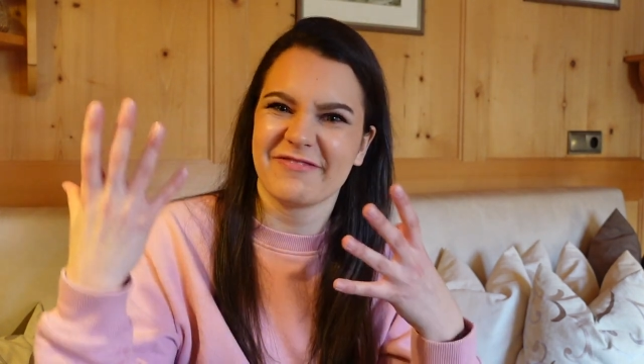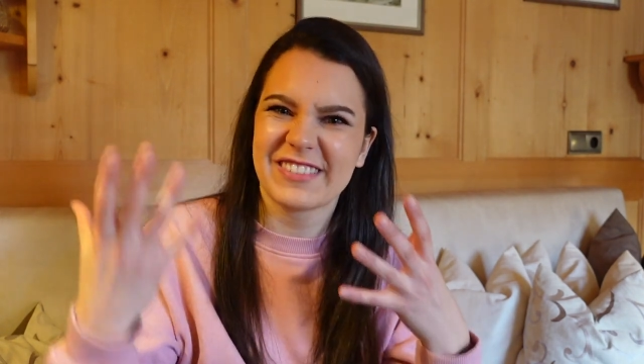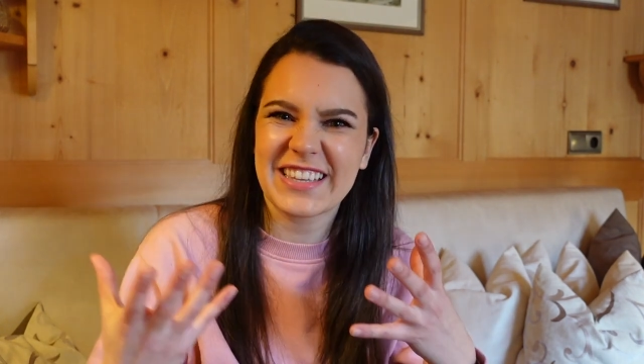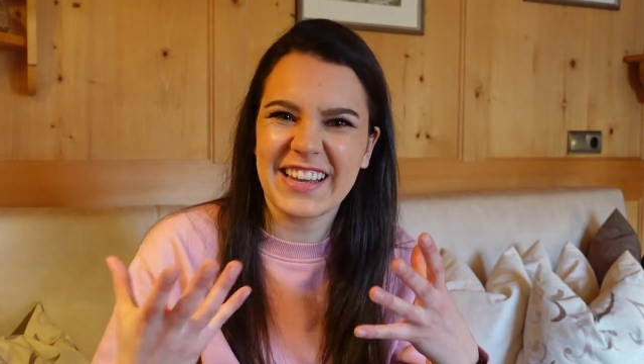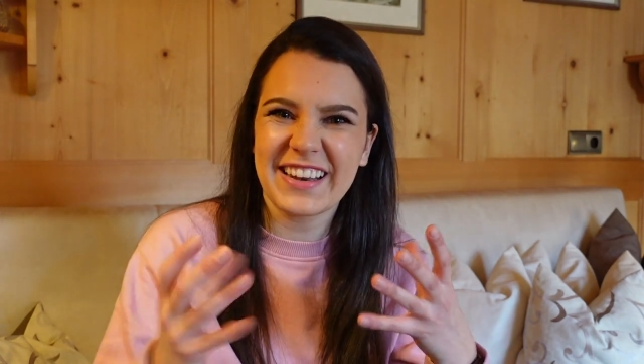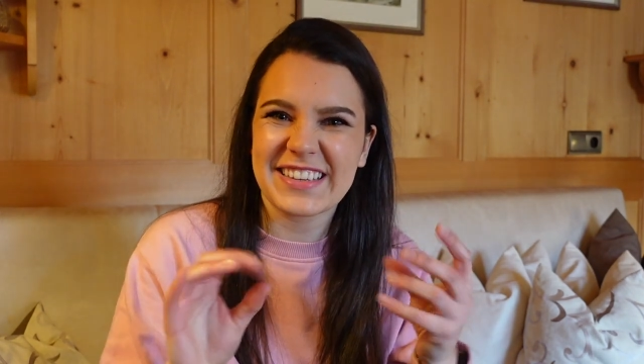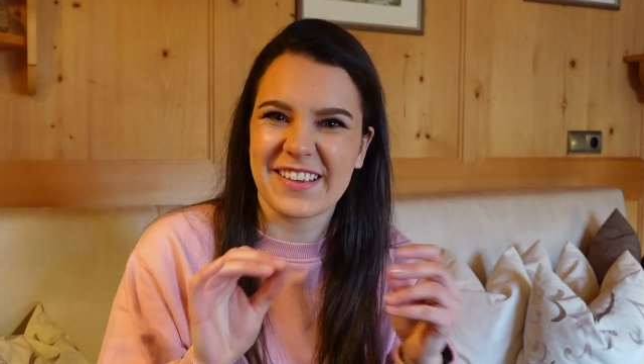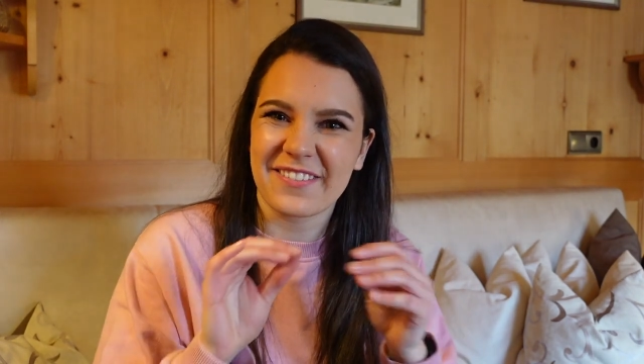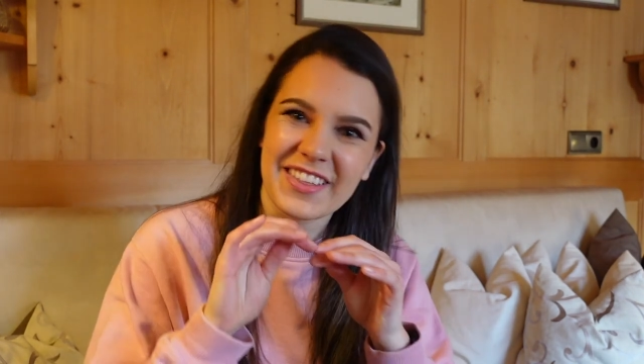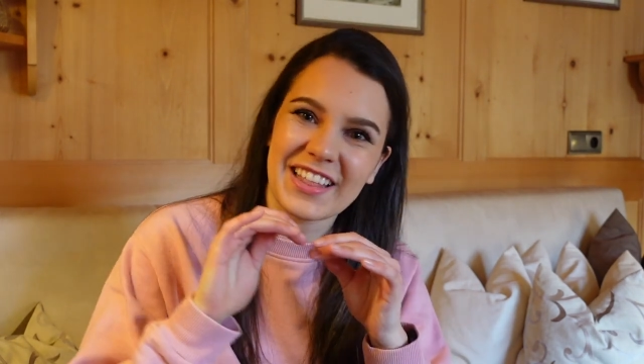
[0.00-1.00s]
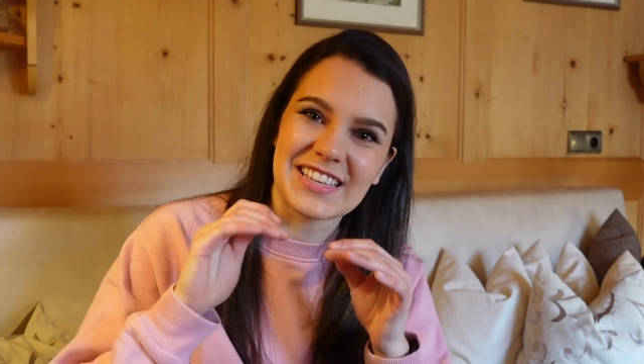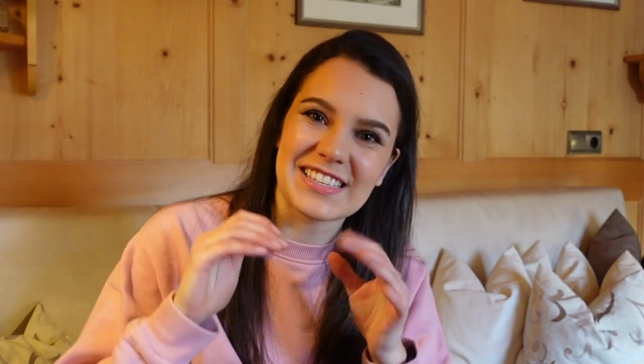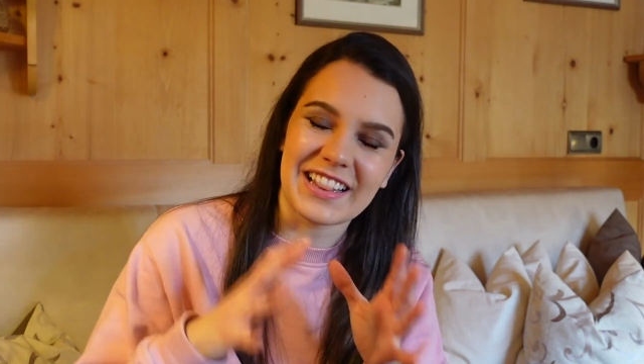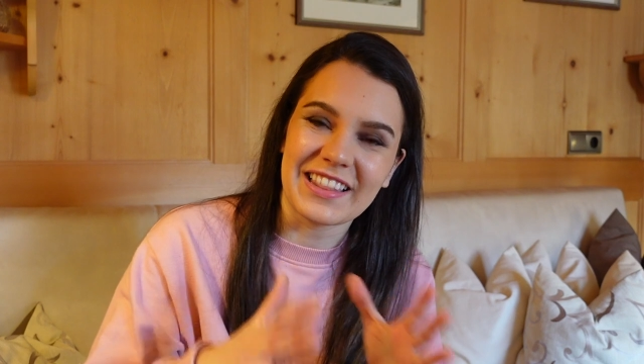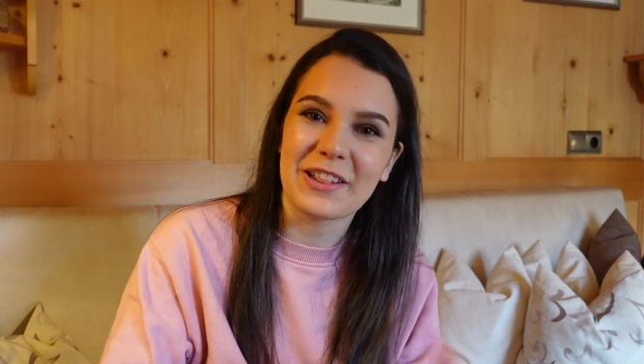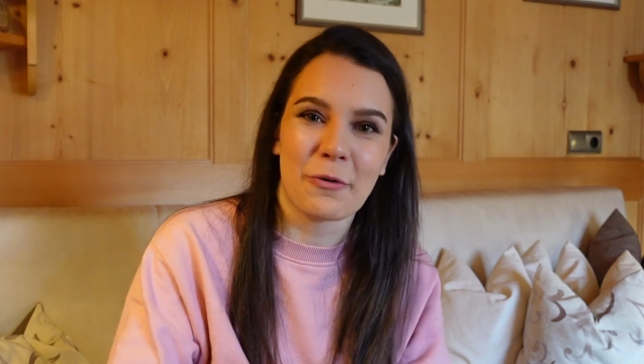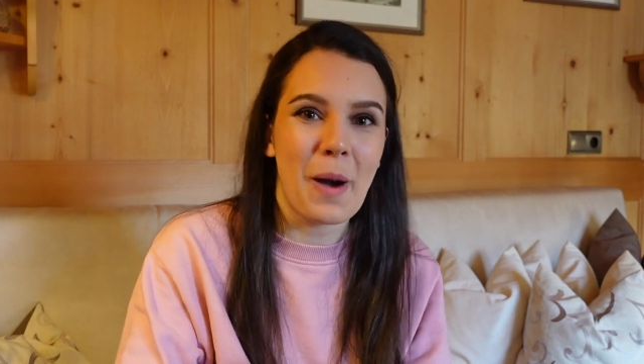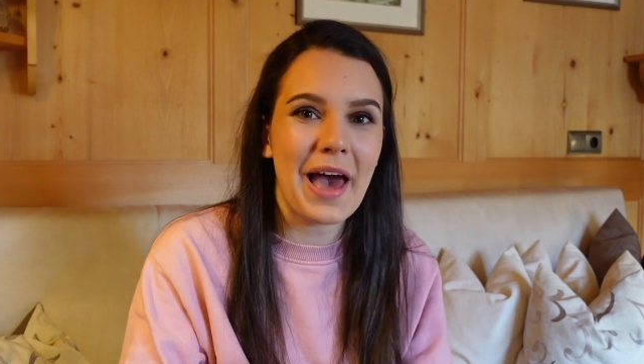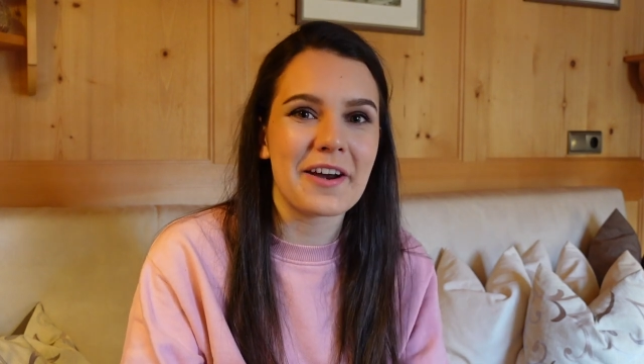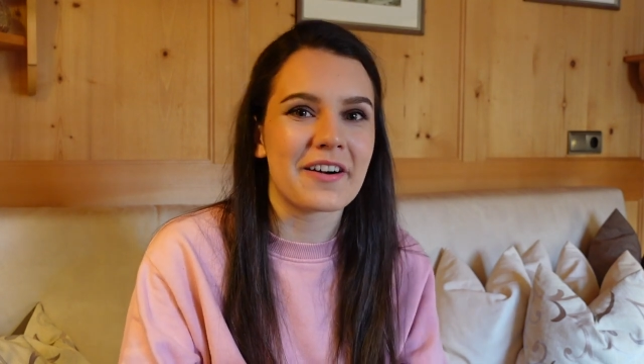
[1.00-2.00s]
still need something that's a little
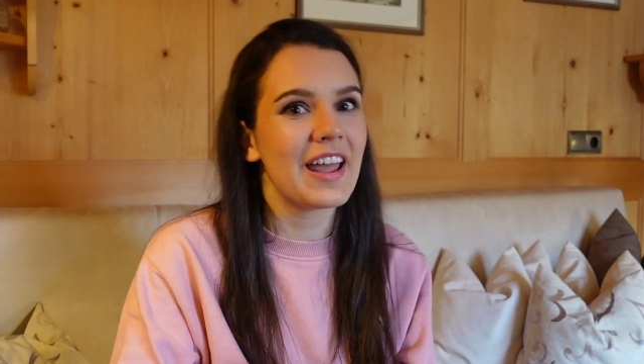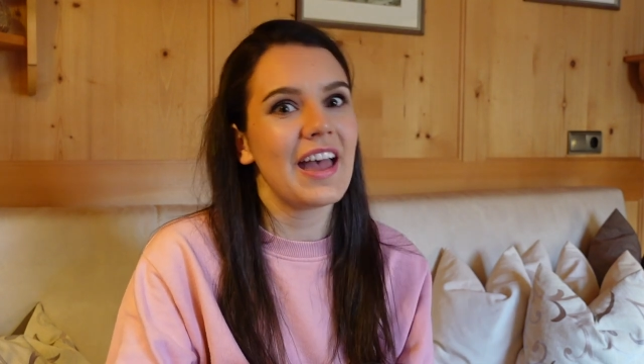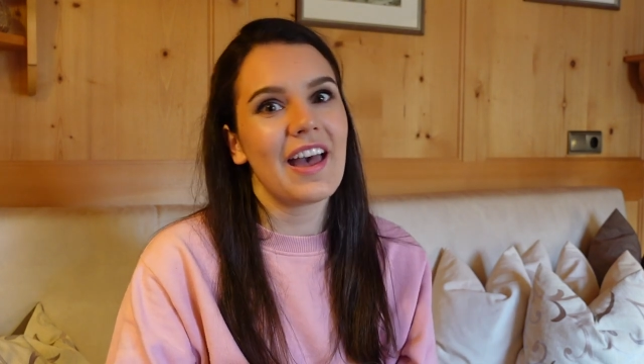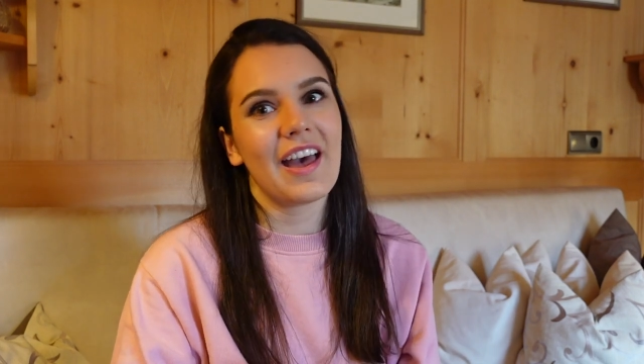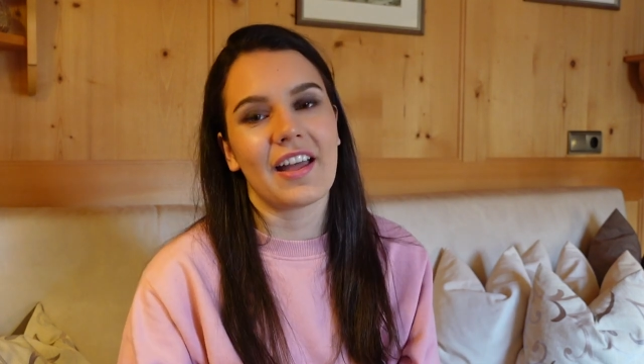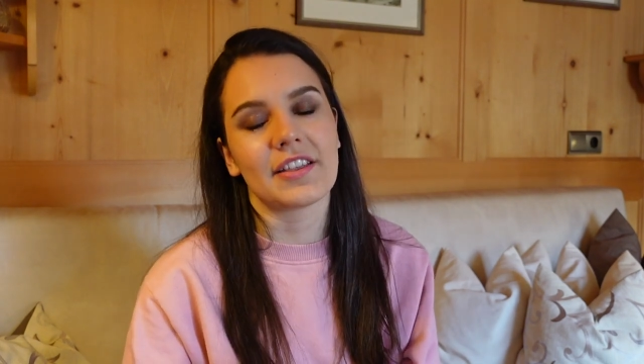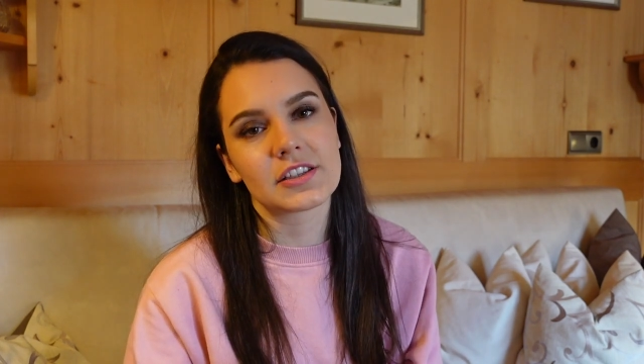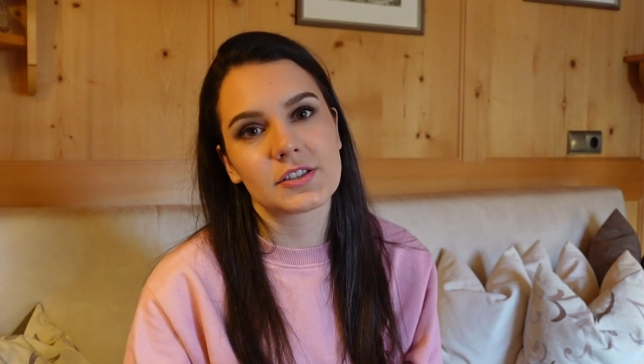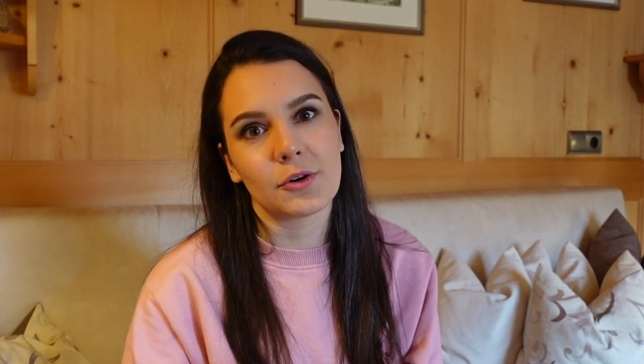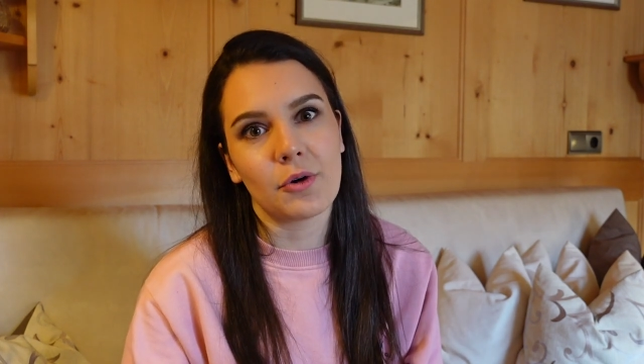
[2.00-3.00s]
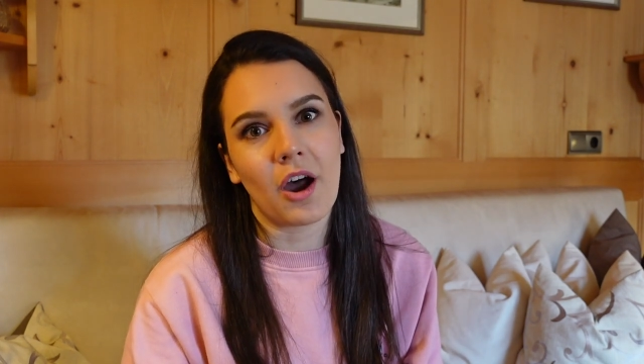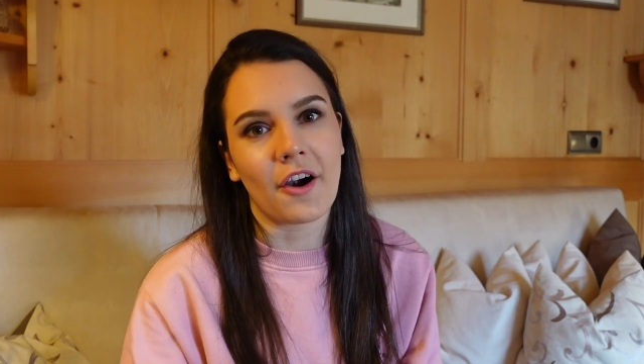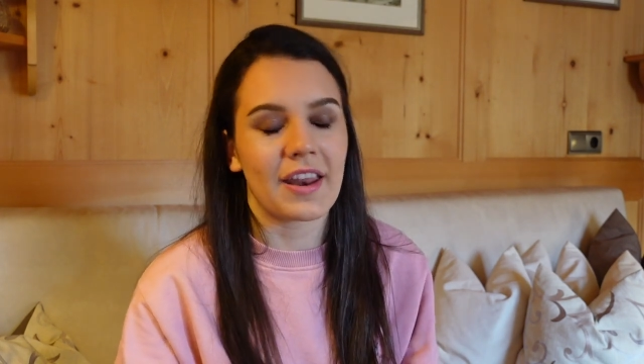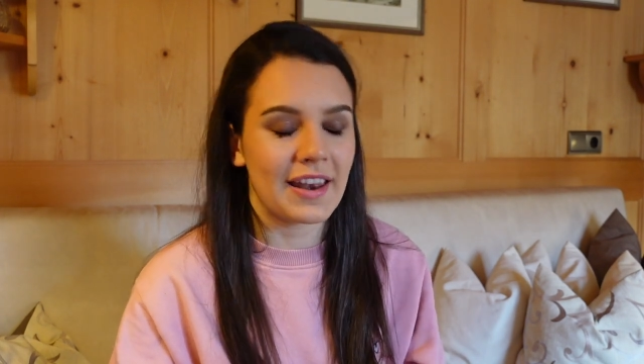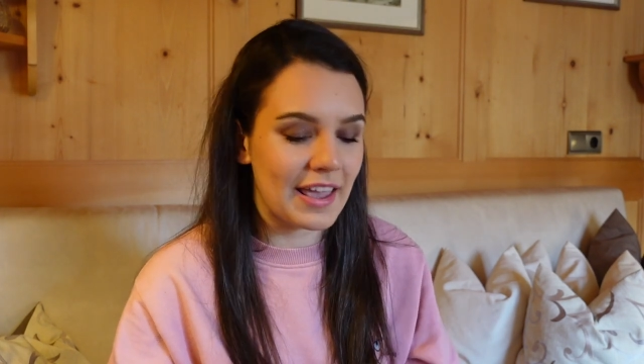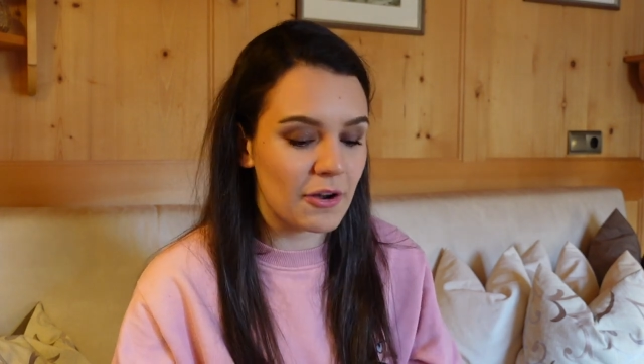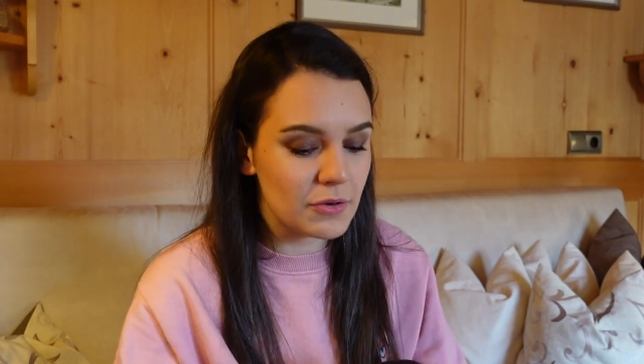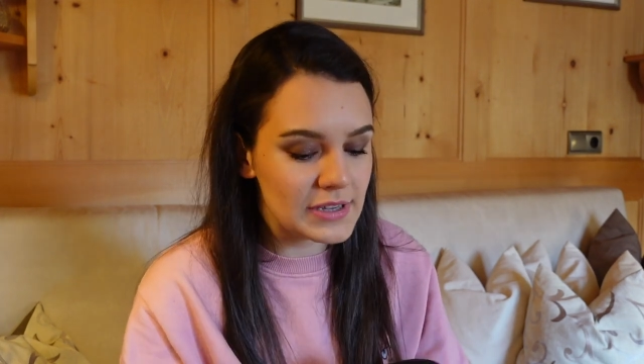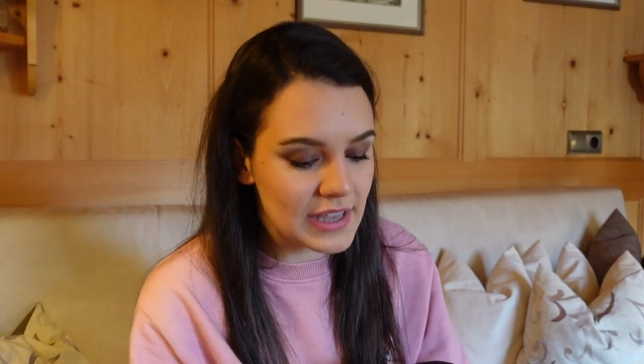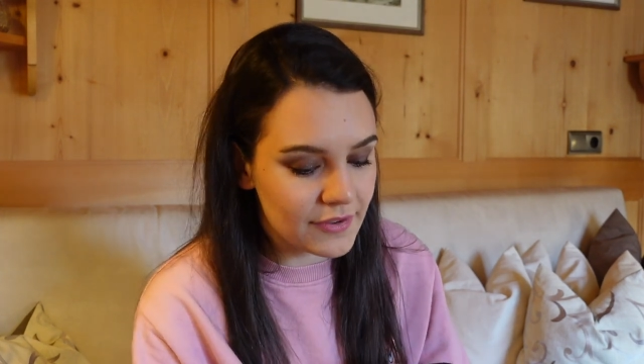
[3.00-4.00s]
wider, and it's so hard, and I
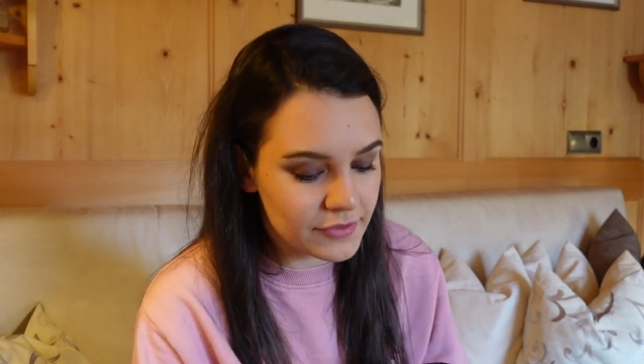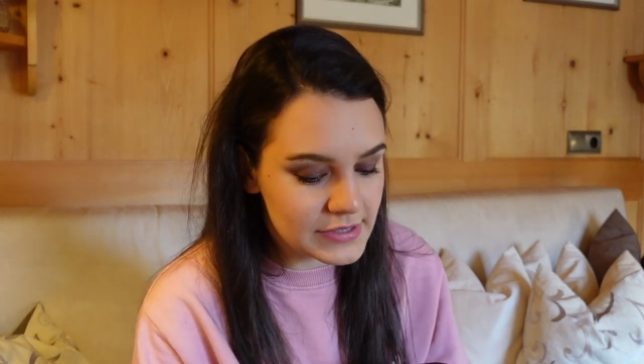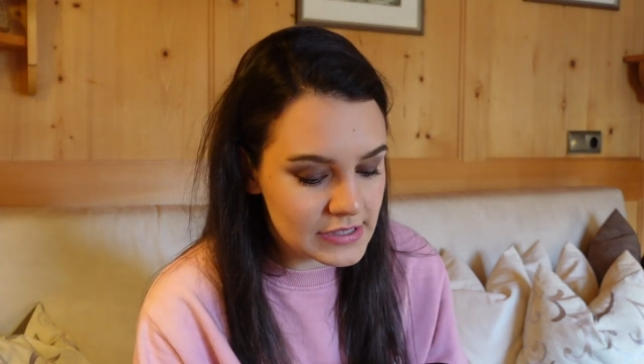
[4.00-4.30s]
always have